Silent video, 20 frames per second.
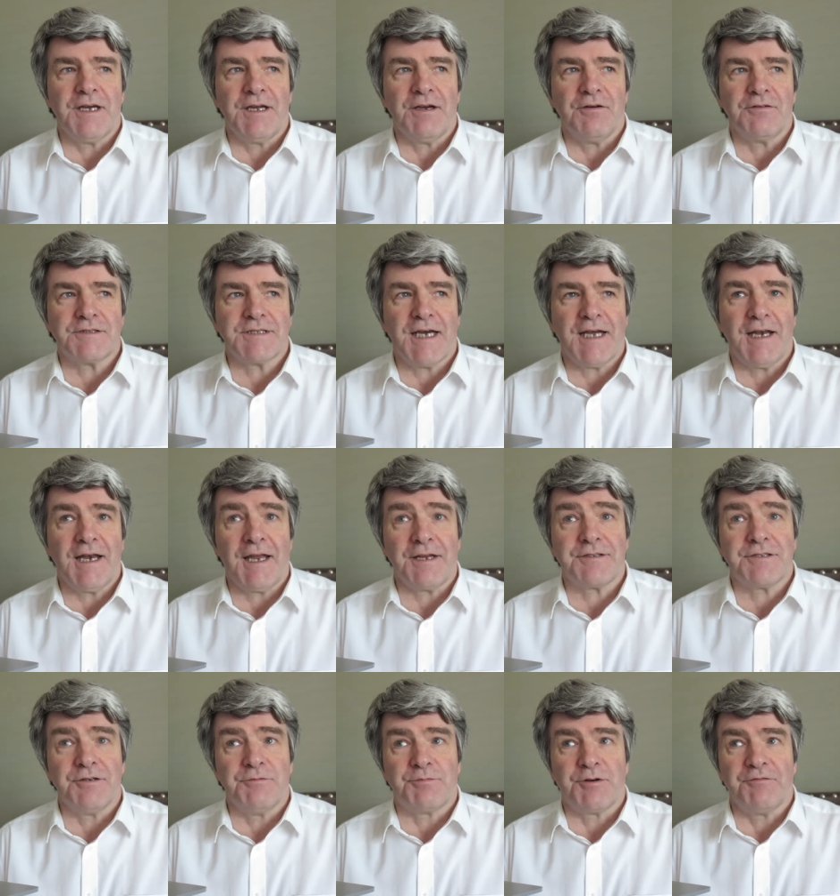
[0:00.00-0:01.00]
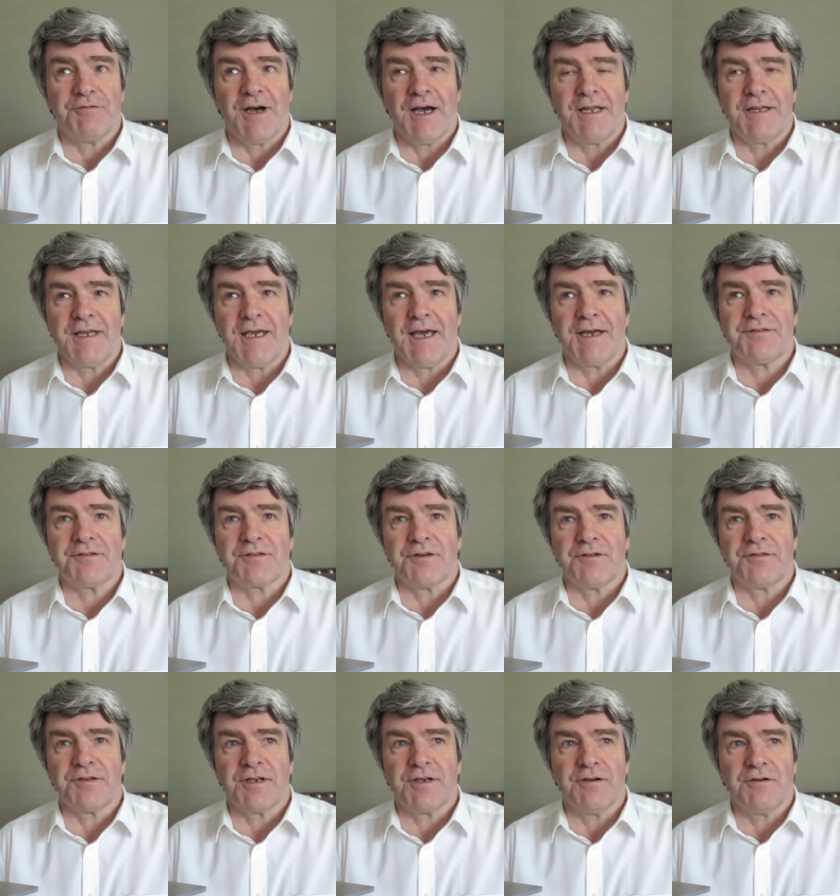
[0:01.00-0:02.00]
the hotel had to provide the extra
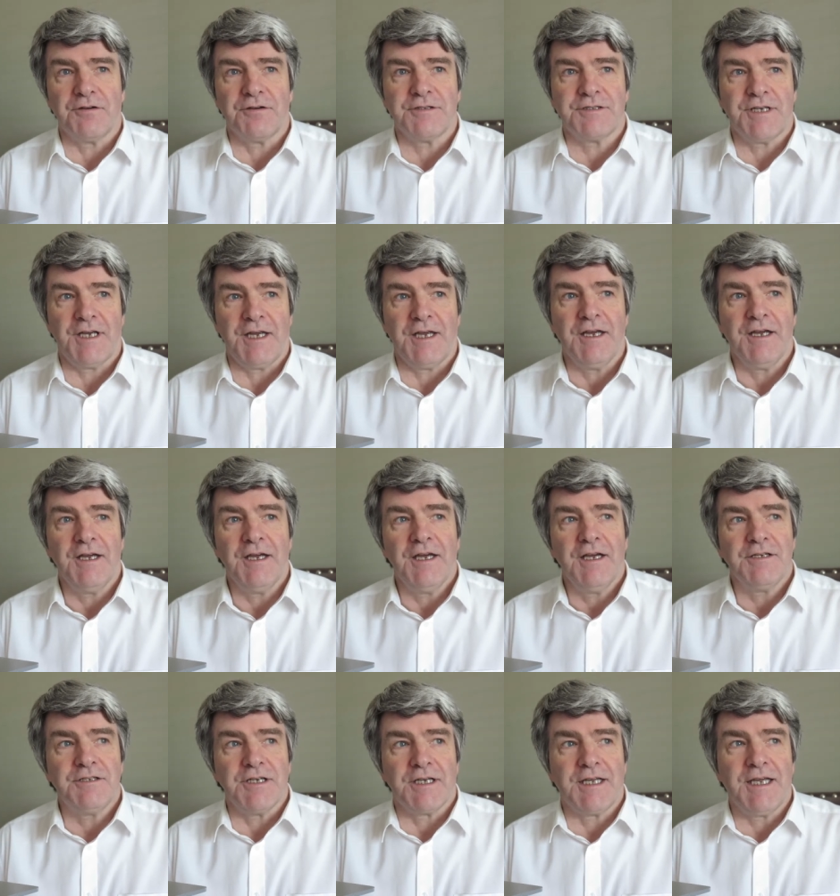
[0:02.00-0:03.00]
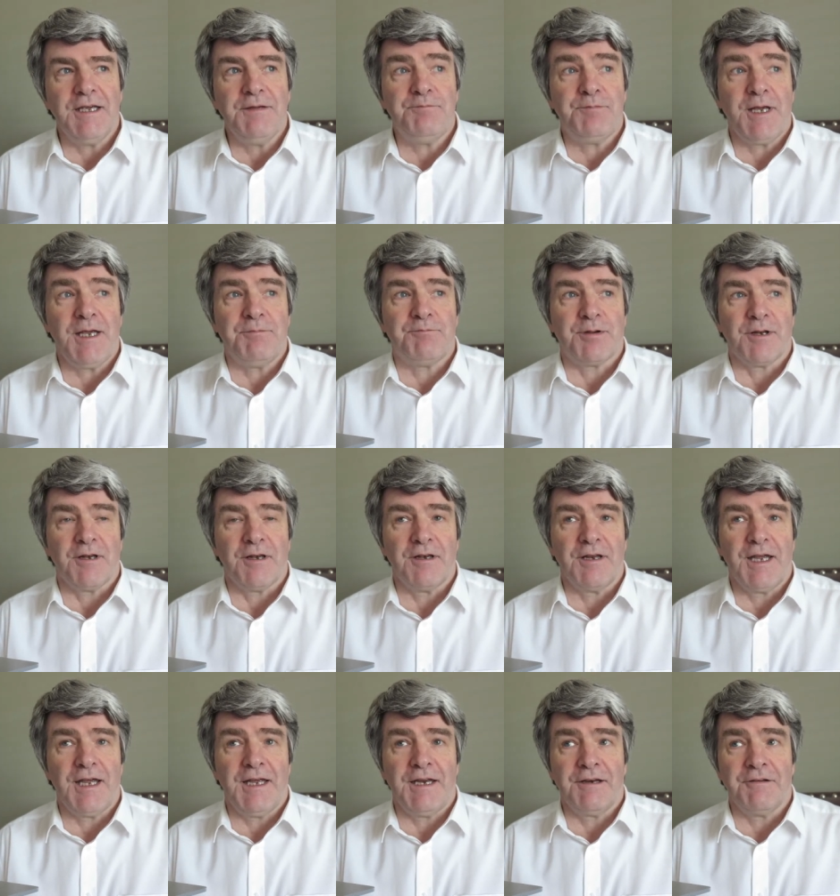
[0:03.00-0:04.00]
security to keep people
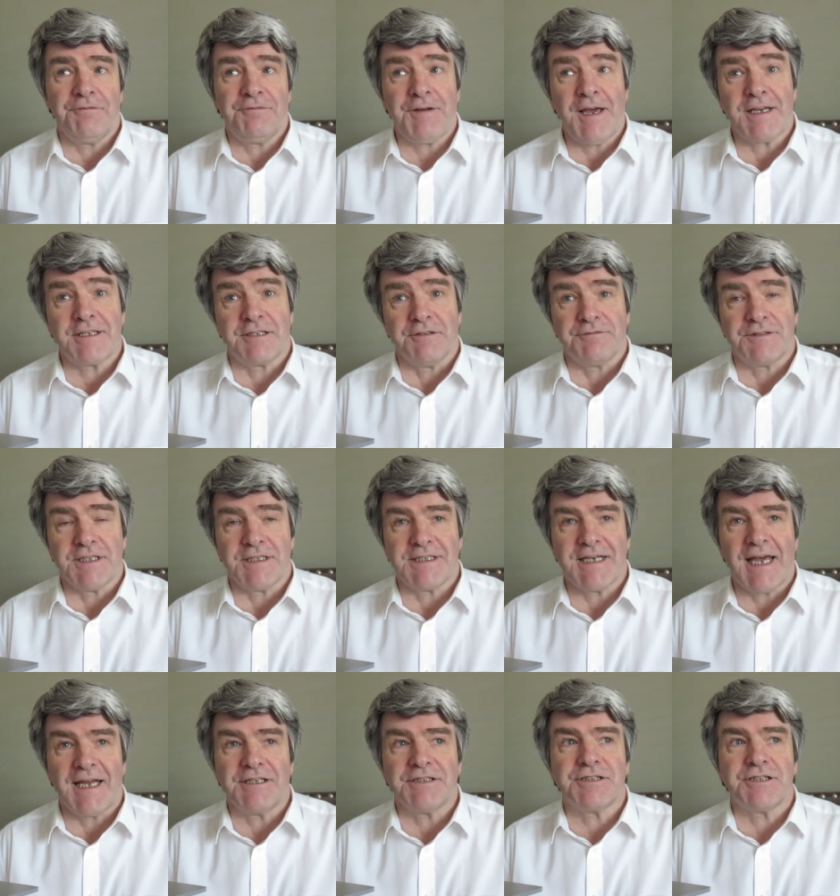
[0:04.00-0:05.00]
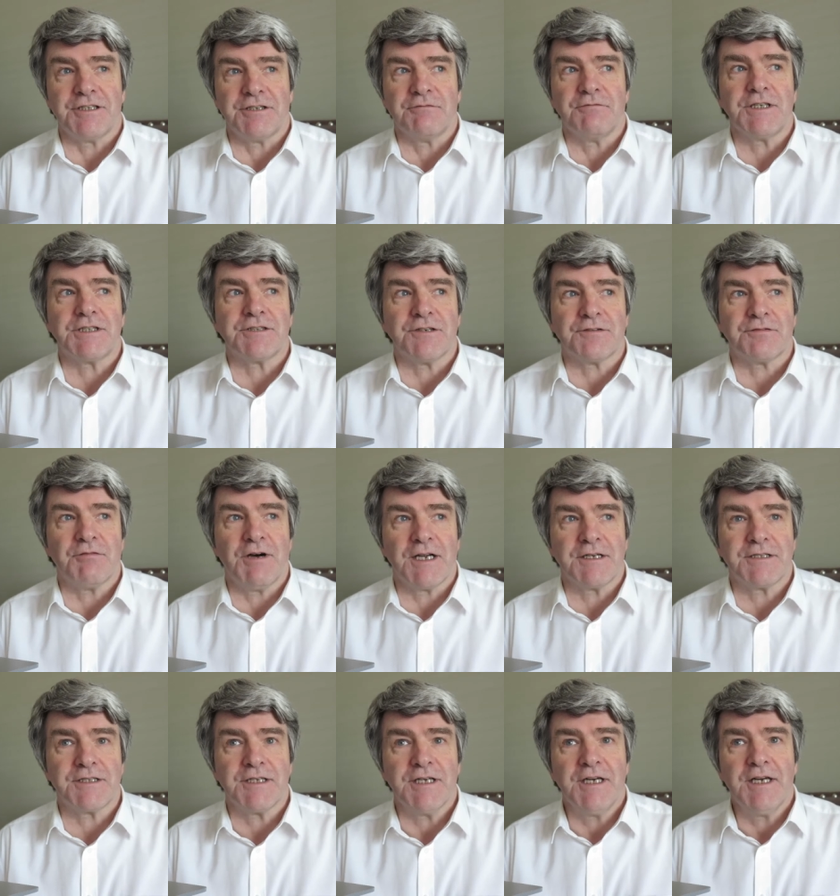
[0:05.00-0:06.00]
in effective detention, which is
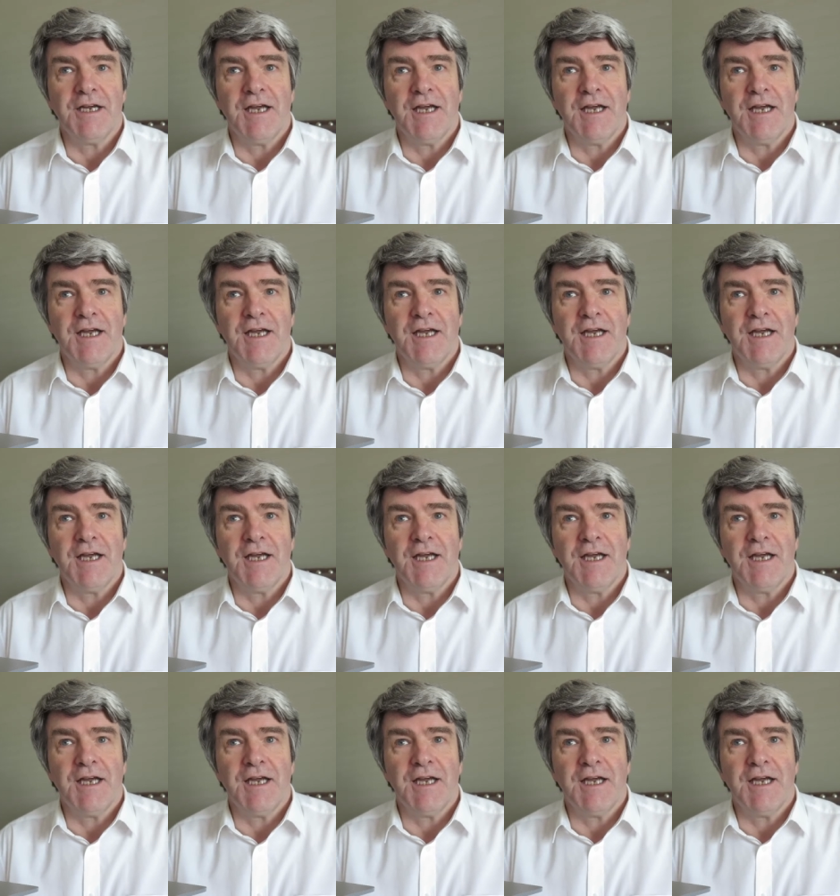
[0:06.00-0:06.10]
what